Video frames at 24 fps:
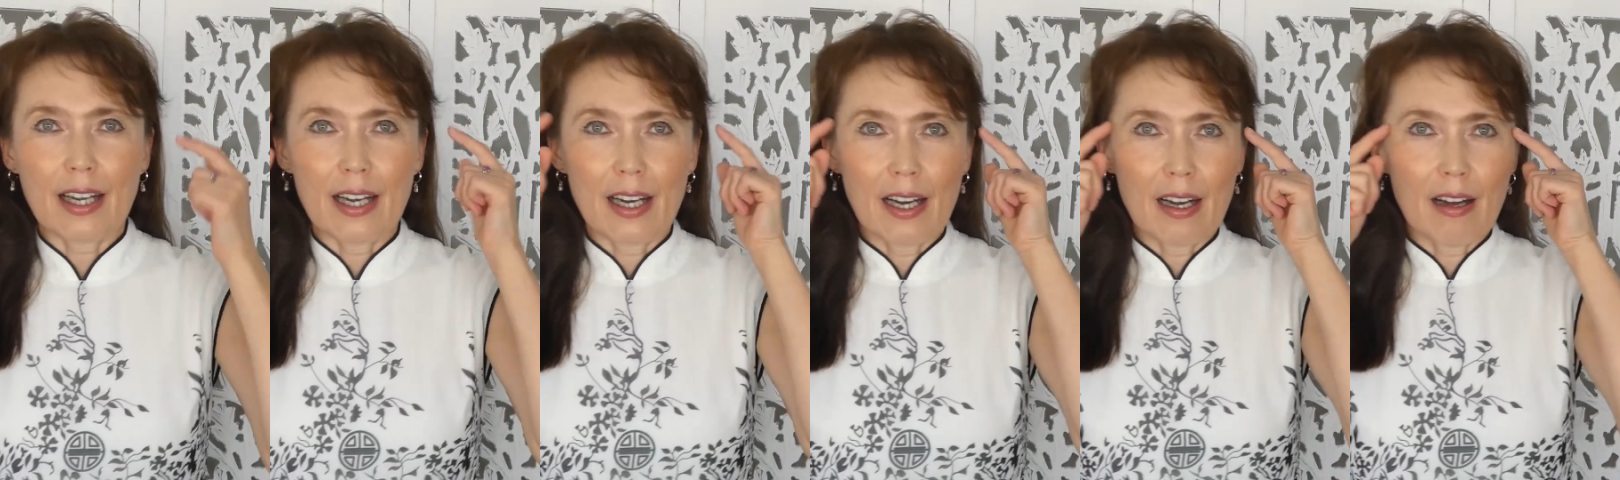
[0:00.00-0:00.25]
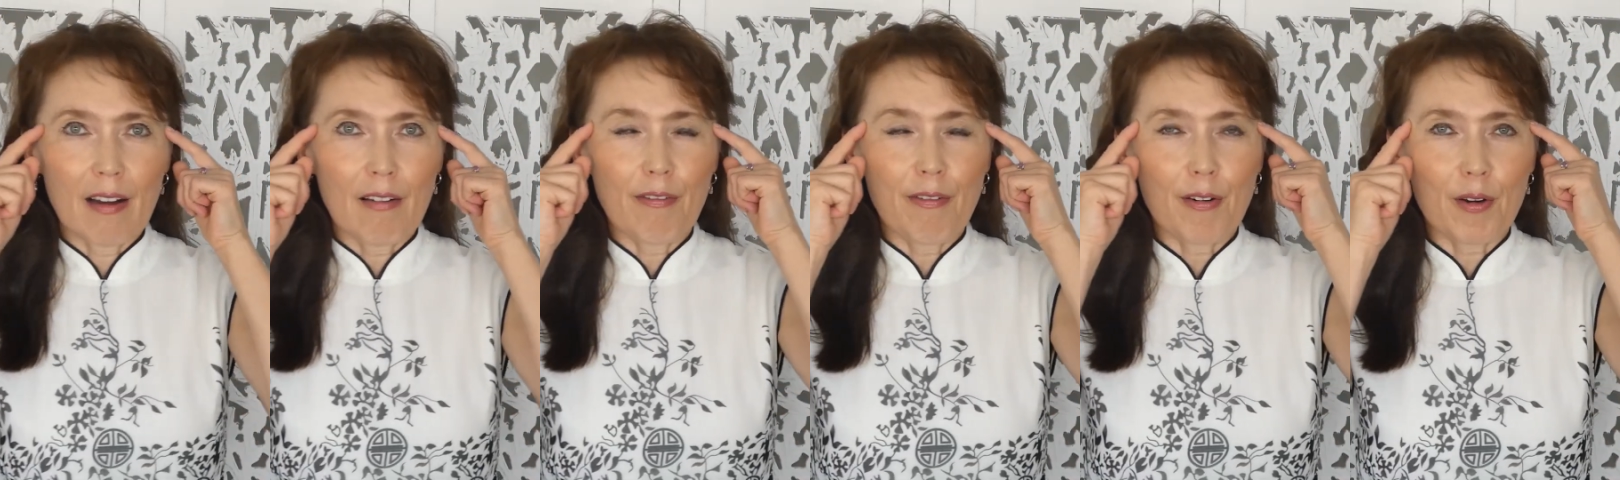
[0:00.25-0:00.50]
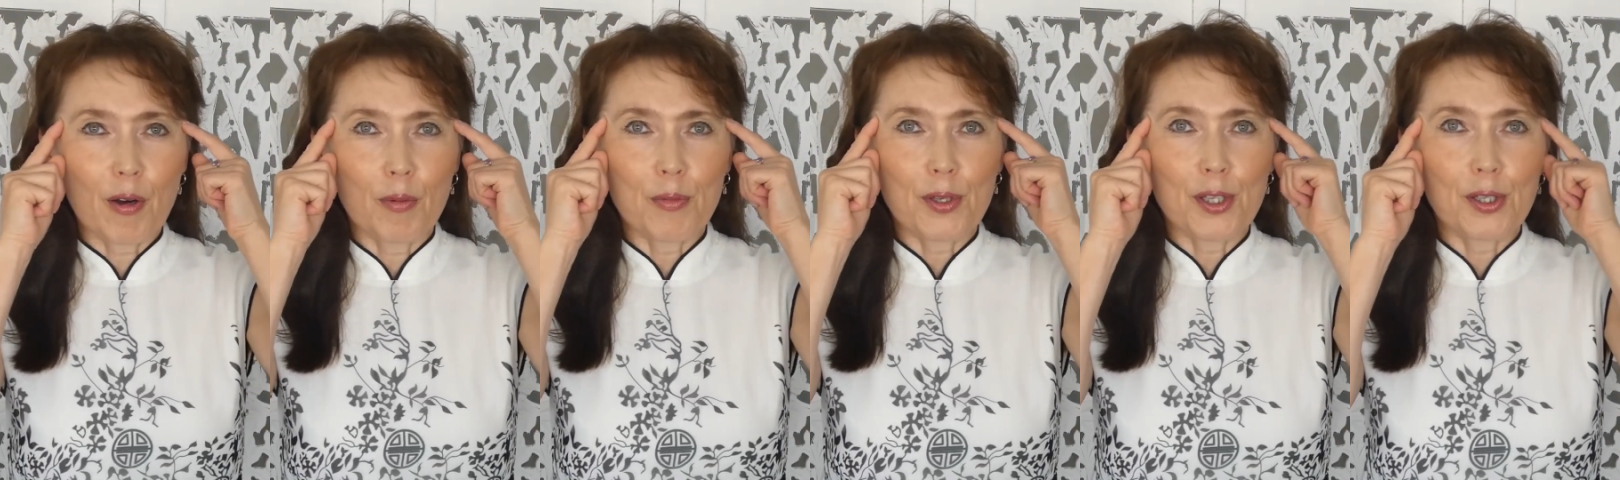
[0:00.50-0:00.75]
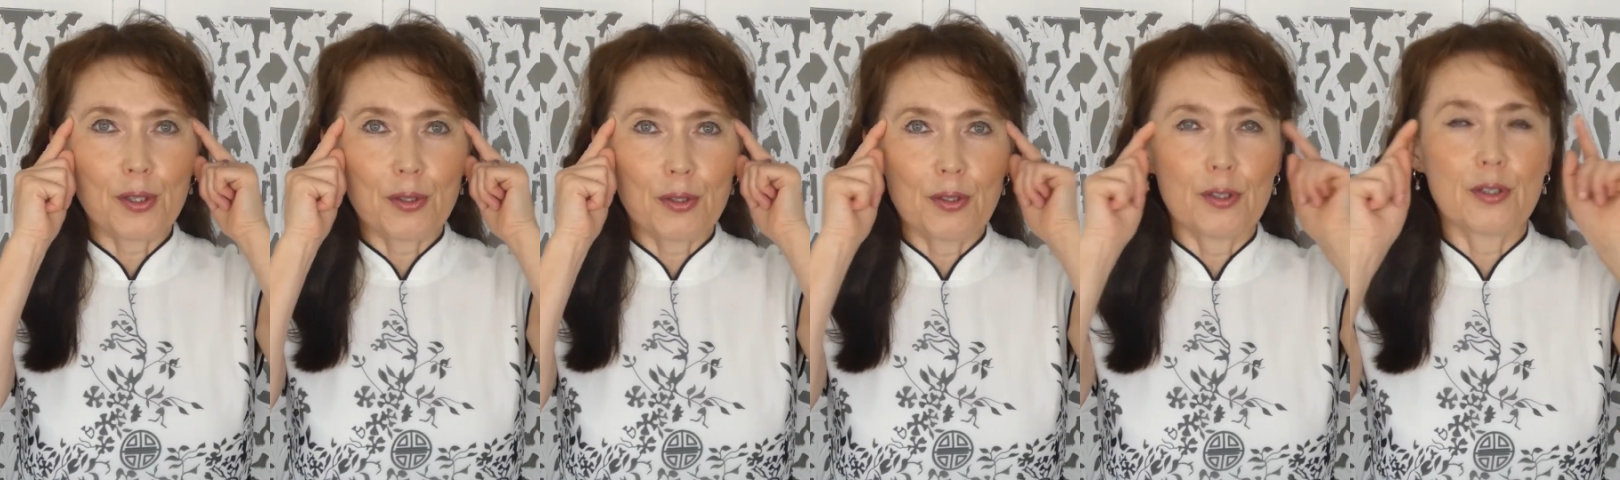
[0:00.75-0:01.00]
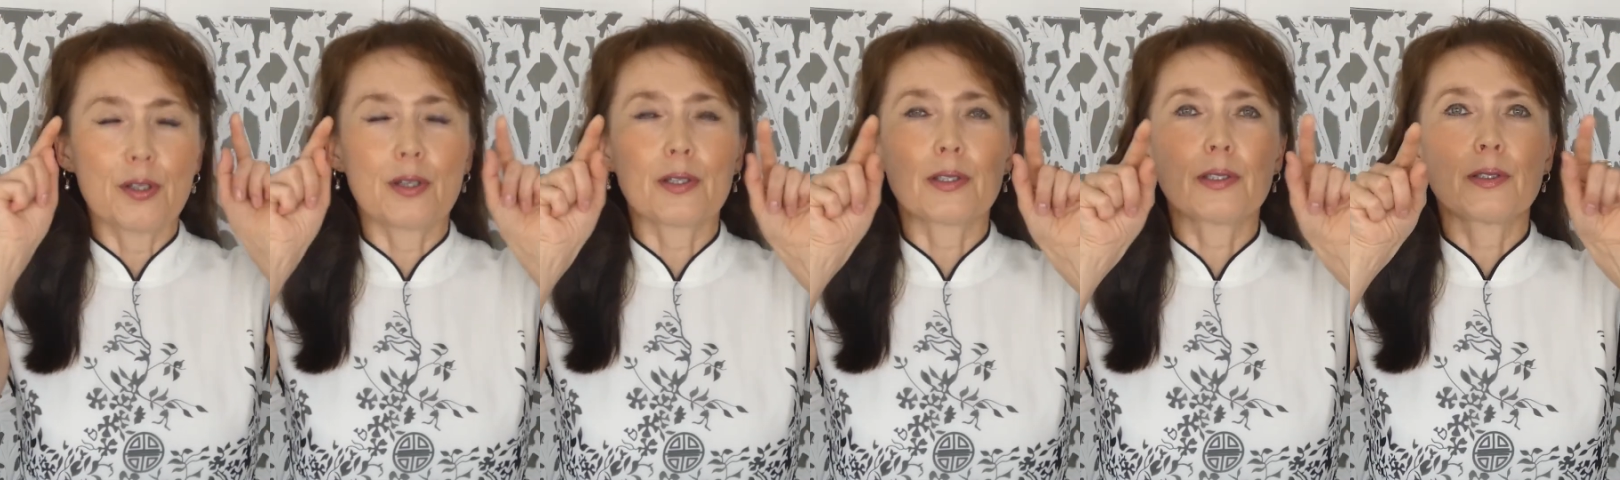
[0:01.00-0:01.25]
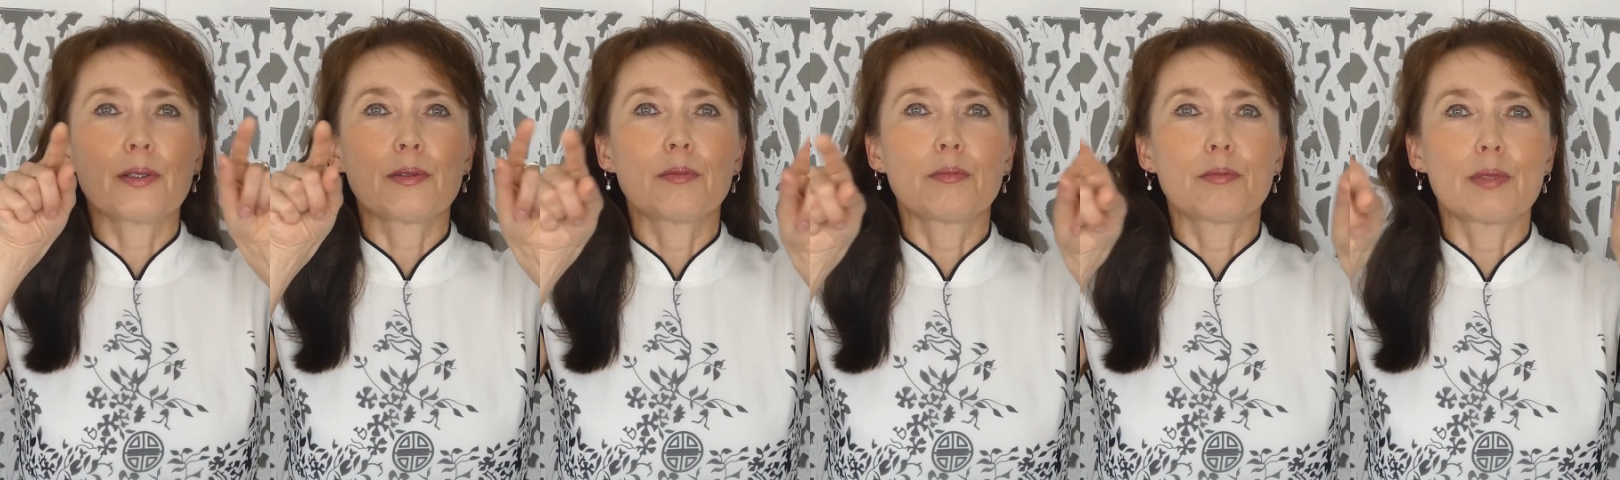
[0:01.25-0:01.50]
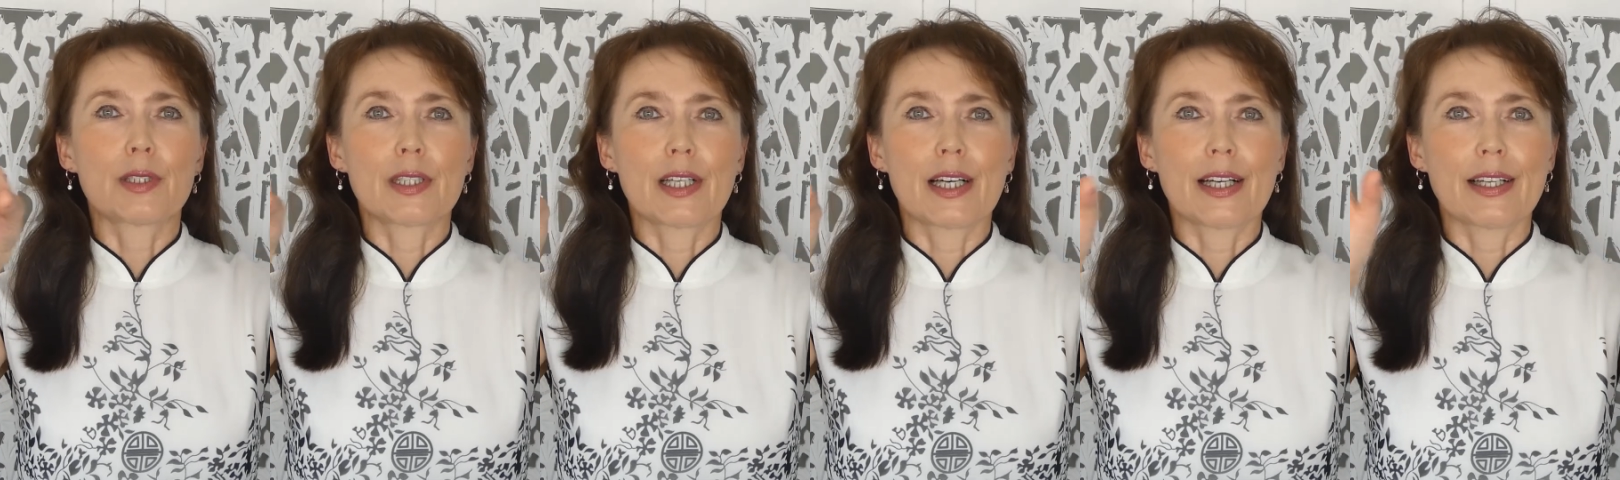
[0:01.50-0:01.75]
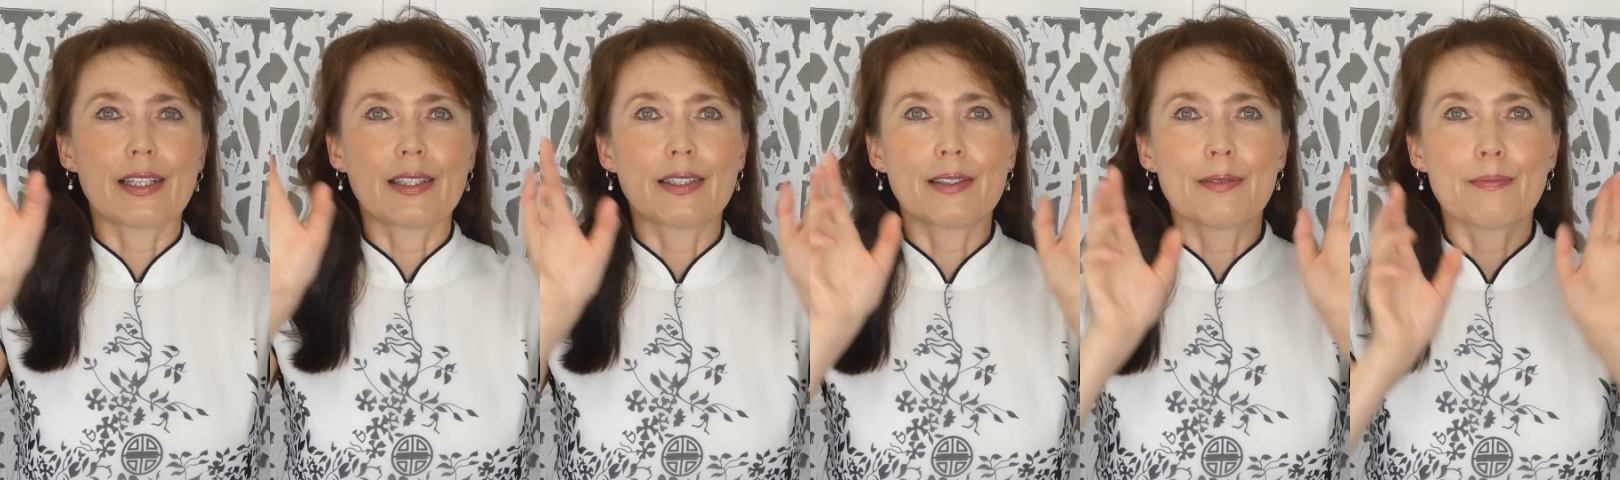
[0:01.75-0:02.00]
comes from your
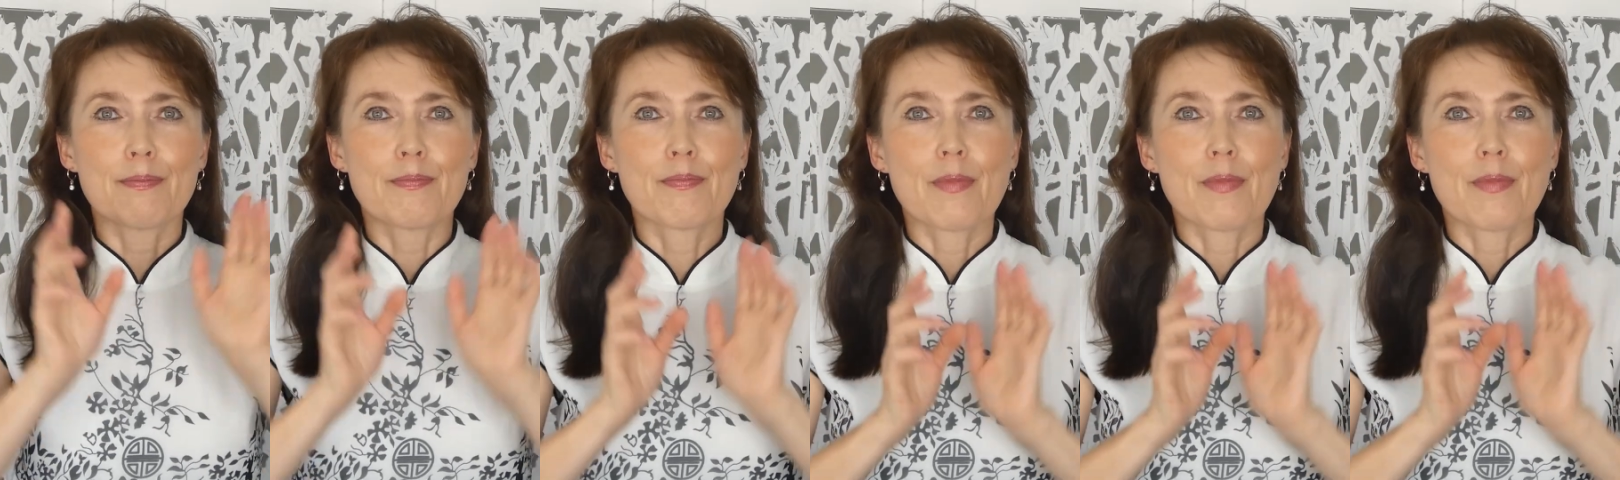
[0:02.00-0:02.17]
brain,